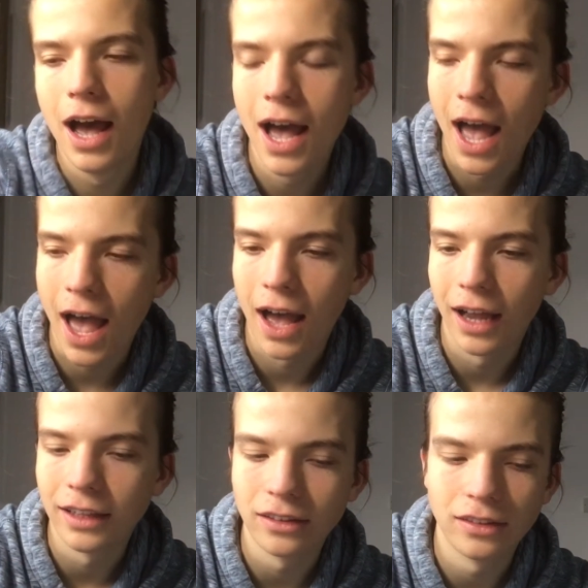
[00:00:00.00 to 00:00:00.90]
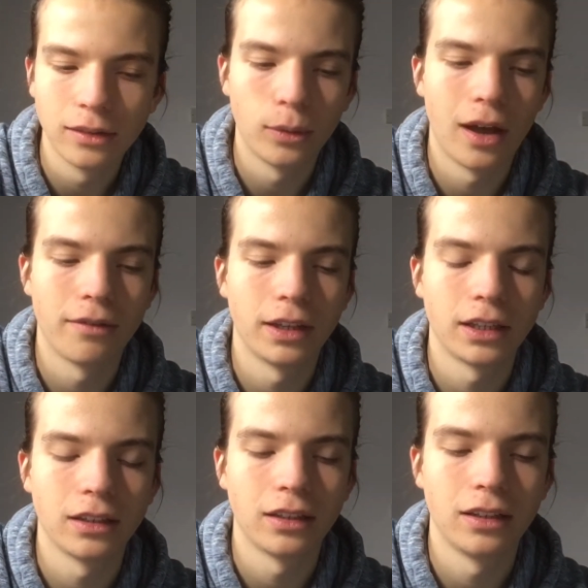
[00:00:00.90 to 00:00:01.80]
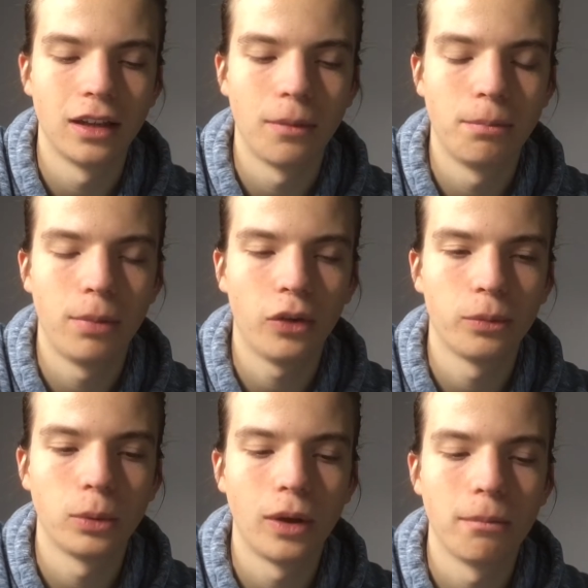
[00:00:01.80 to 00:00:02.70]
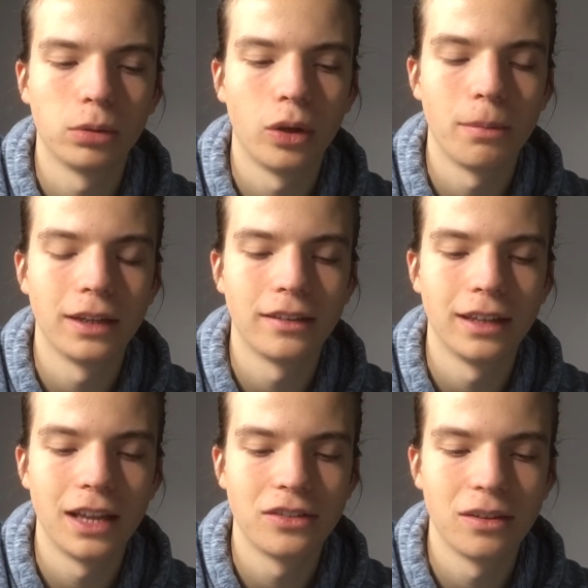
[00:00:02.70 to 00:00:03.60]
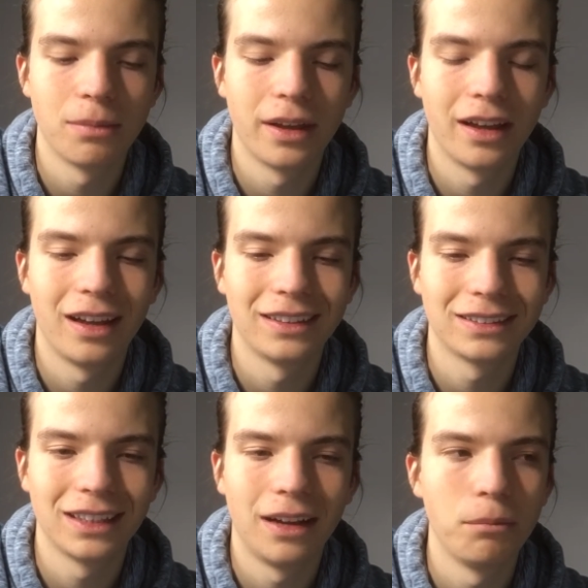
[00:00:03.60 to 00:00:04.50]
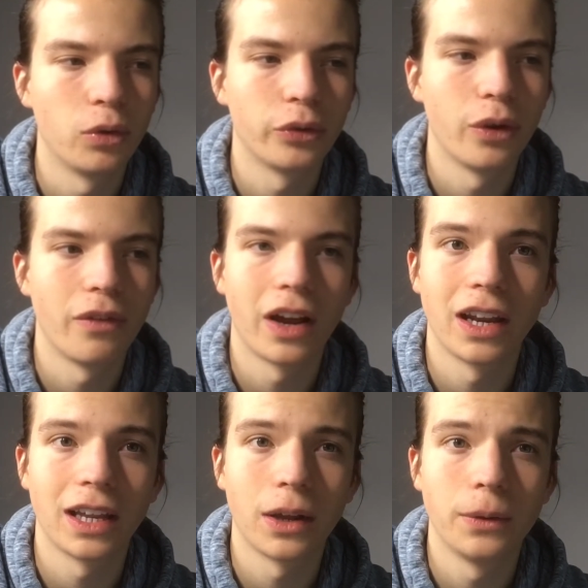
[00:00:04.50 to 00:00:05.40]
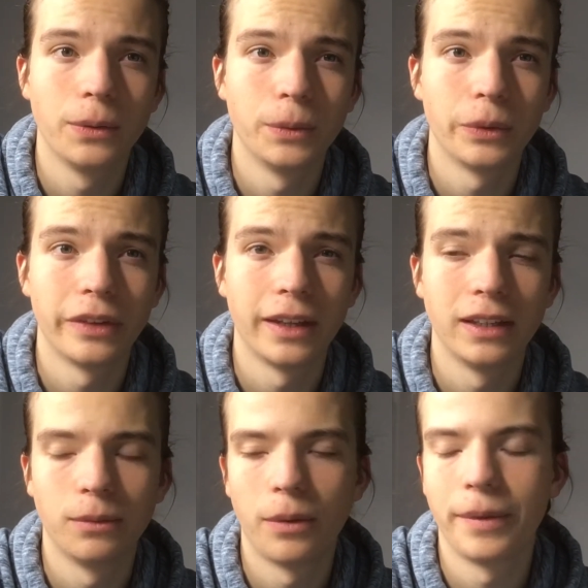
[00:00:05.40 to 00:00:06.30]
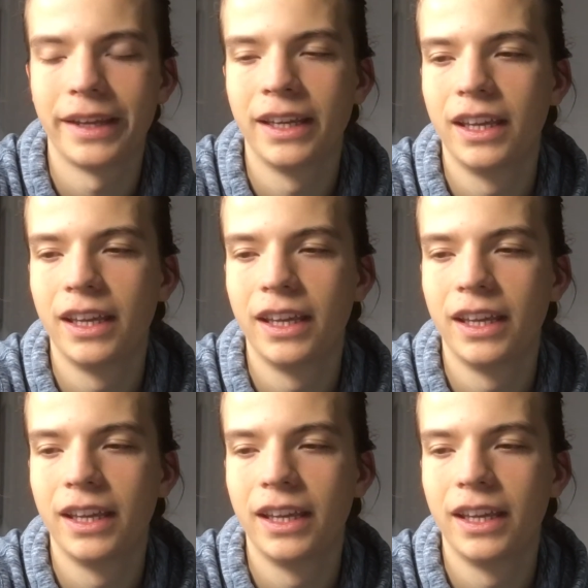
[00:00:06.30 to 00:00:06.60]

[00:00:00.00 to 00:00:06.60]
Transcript: I do have like a, a, possible employability lecture, but I, I'm not sure if I'm going to go. We'll see, won't we?